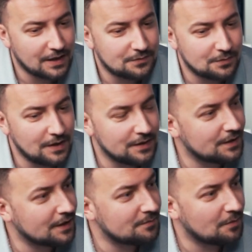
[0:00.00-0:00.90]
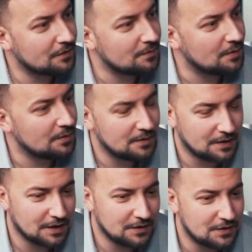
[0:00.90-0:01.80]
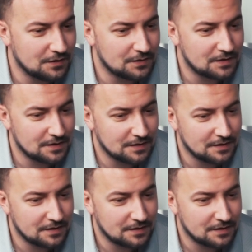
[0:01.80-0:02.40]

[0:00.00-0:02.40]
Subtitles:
as realistic as possible. You can choose.